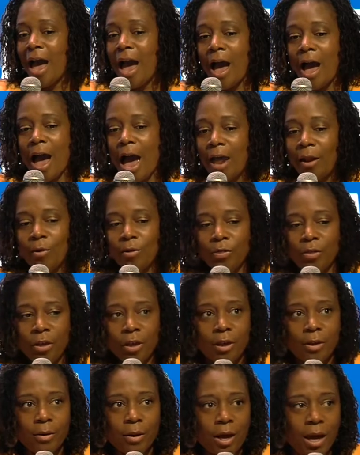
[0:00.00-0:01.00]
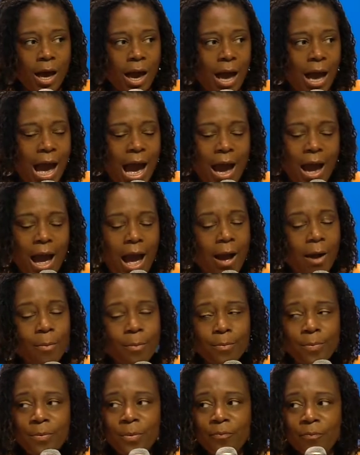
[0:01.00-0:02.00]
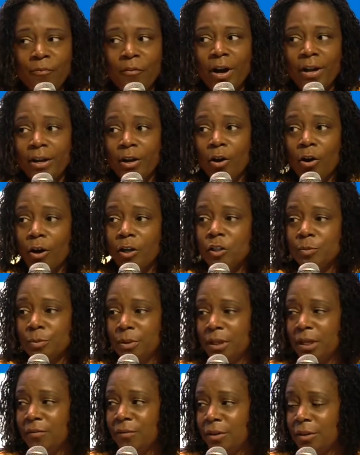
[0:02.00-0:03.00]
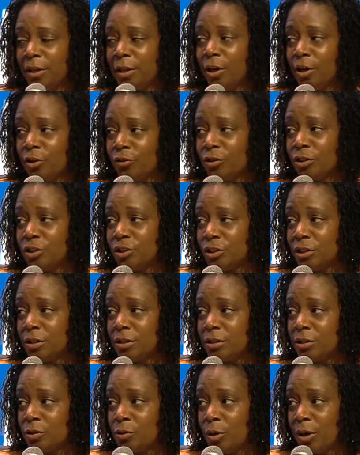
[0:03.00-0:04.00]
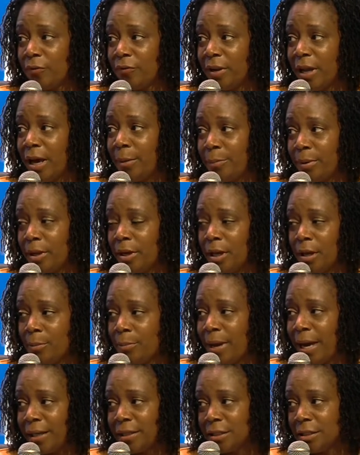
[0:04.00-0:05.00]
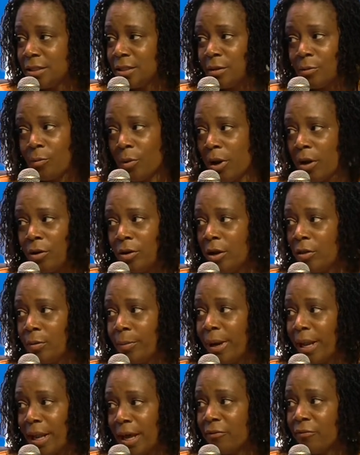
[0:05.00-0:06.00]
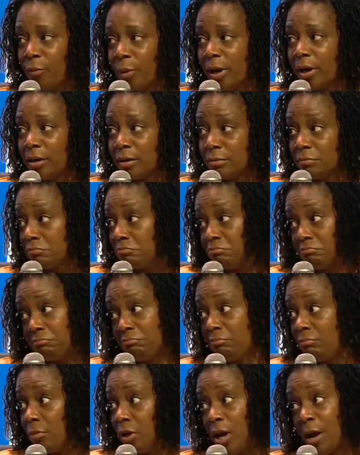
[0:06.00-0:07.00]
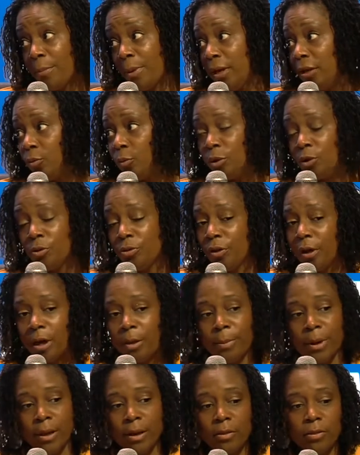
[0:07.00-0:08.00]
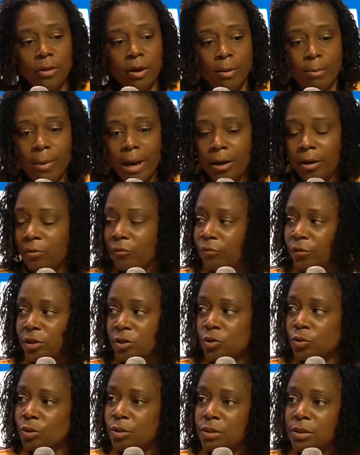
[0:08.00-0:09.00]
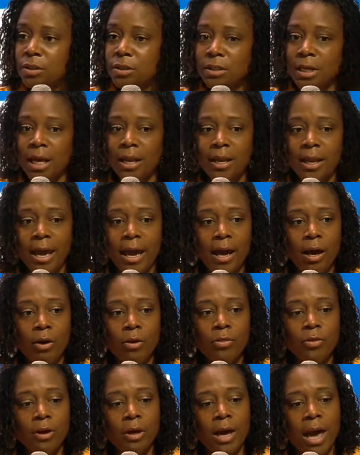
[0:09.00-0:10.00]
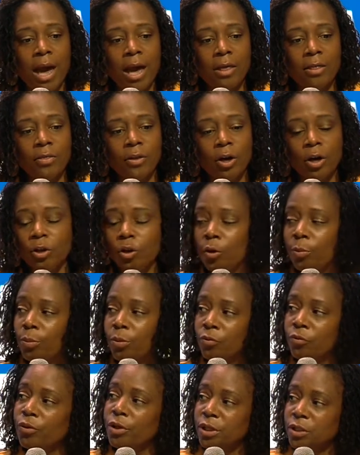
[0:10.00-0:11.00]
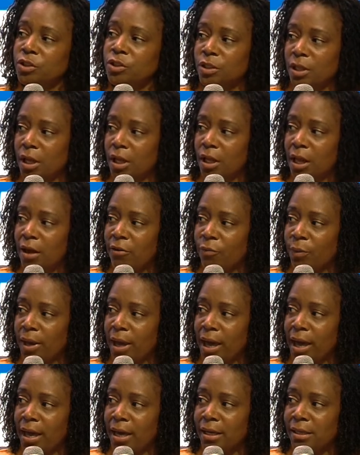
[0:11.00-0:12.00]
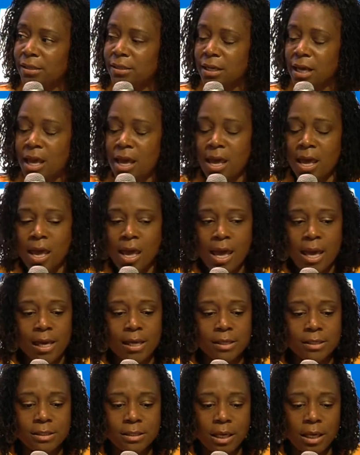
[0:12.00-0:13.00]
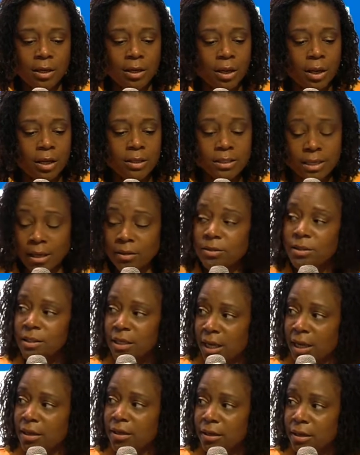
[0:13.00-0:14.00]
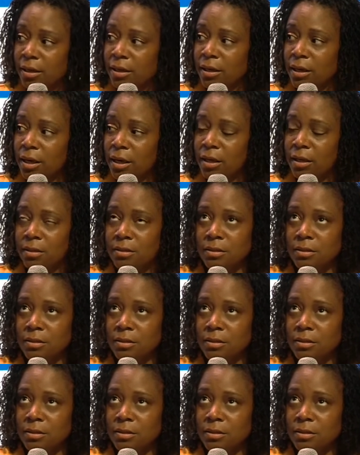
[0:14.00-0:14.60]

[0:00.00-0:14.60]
I find it hard to believe that there are Christians who have not been impacted some way or another by Lifeway. I mean, when you think about it, the amount of resources and now the global reach that Lifeway has is outstanding.